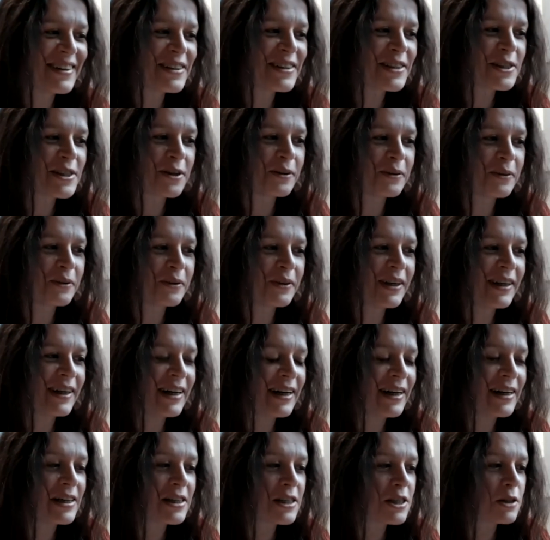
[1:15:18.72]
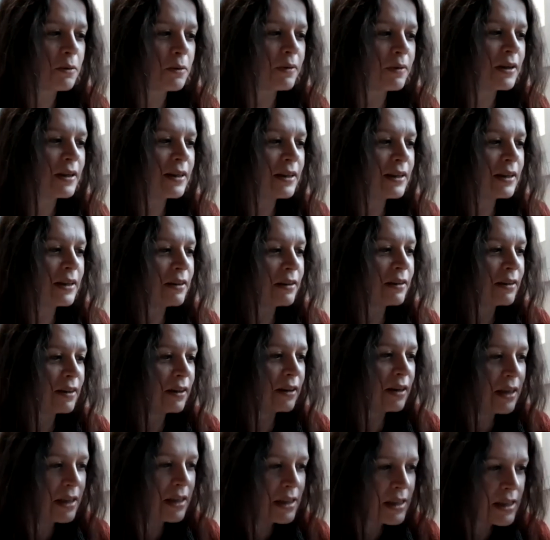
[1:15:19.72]
So
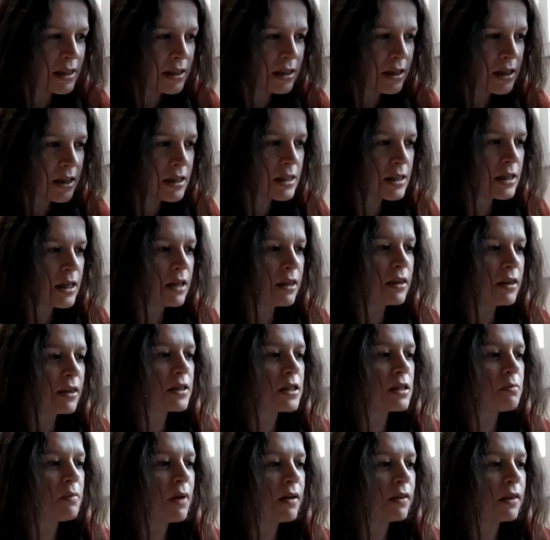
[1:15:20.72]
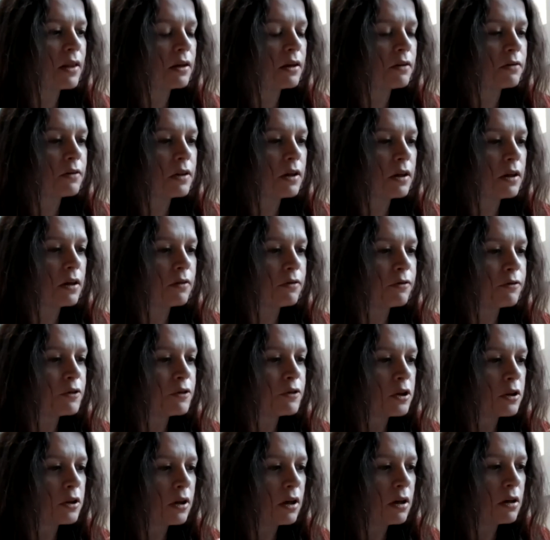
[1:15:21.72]
is in this myth of
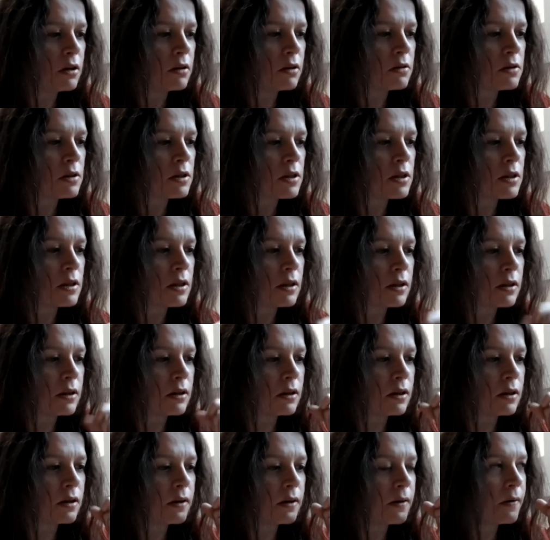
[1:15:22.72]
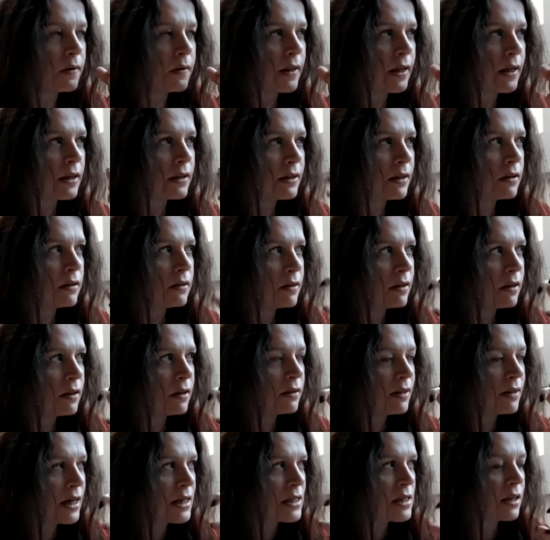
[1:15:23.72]
Jones, like,
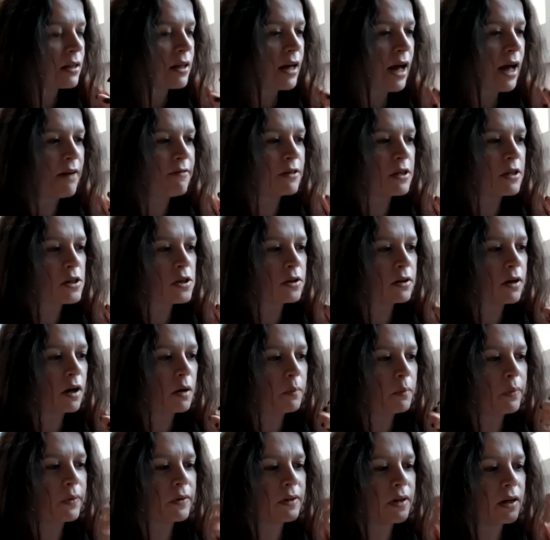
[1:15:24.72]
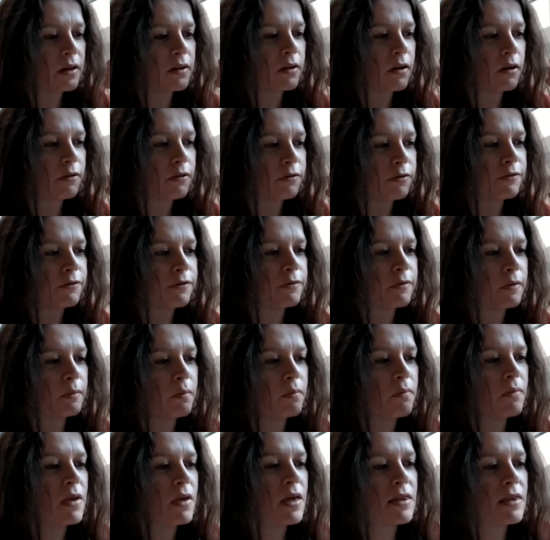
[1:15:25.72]
does it have this component of
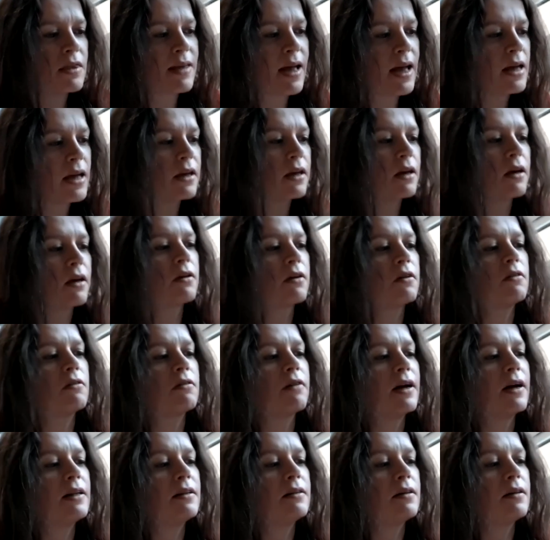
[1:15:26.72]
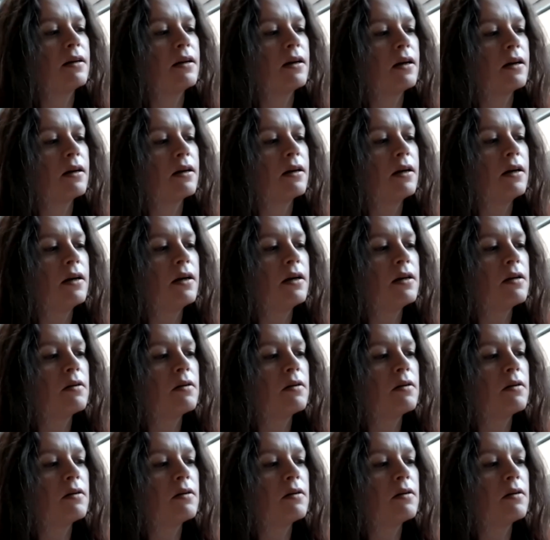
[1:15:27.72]
me taking already